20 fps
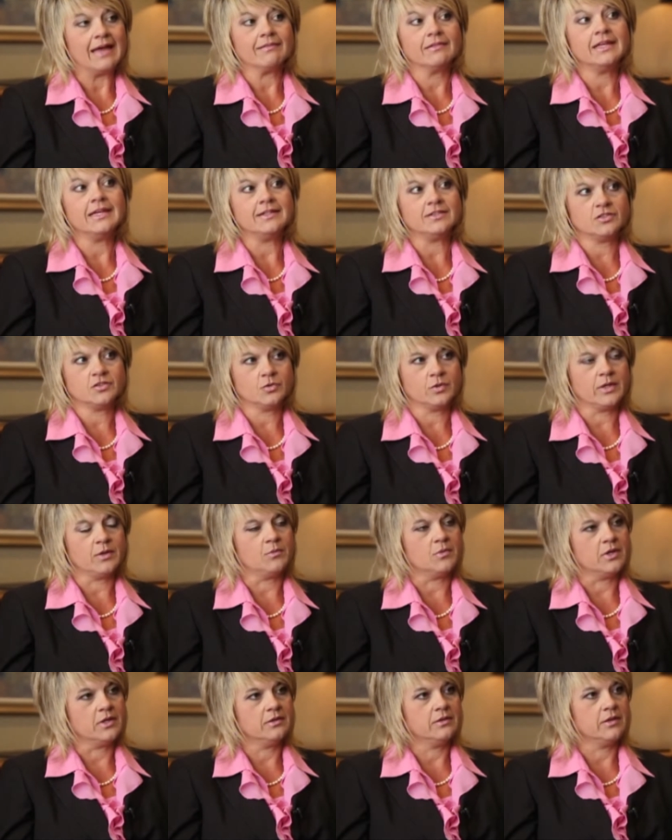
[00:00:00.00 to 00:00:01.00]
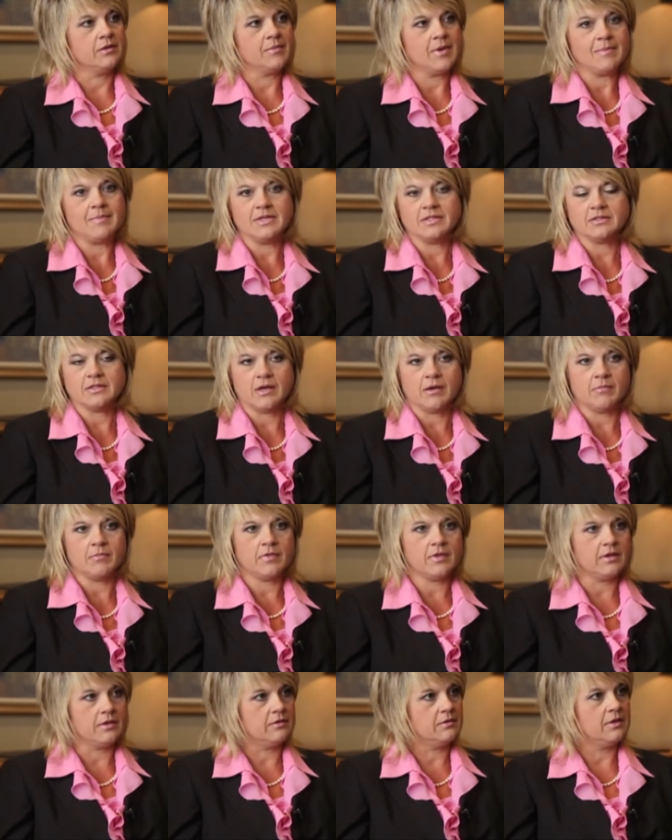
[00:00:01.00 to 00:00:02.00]
At least 21. There may be
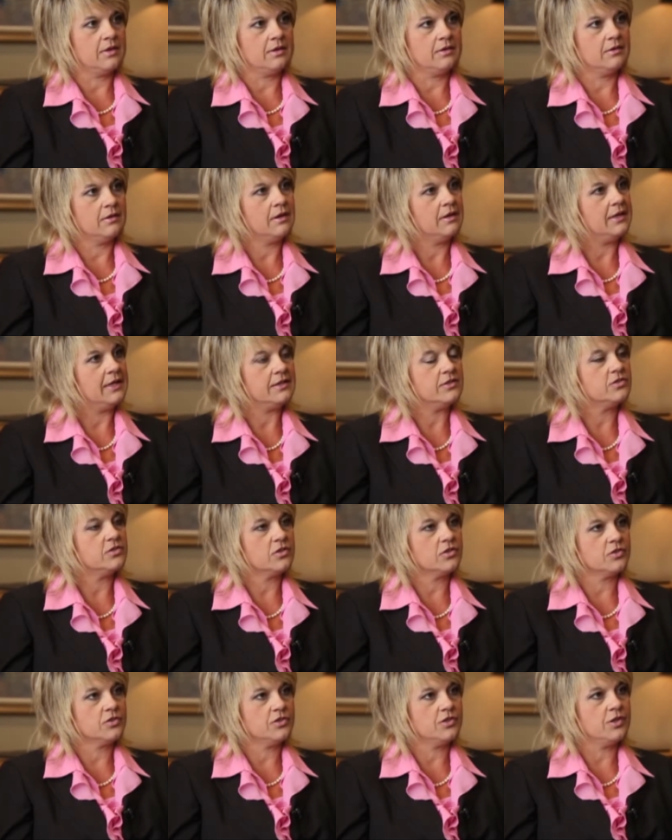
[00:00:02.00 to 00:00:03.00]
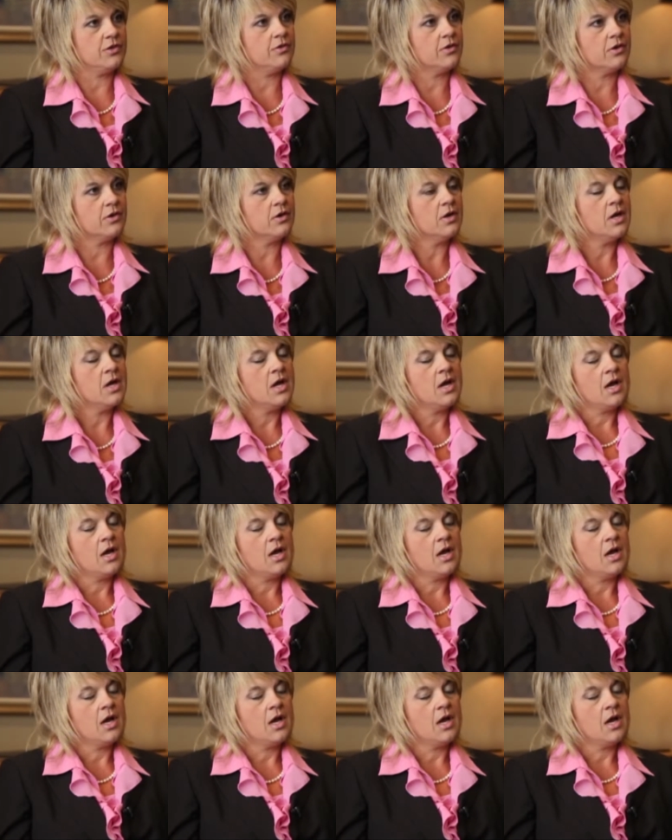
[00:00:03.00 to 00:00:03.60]
some that need to start sooner,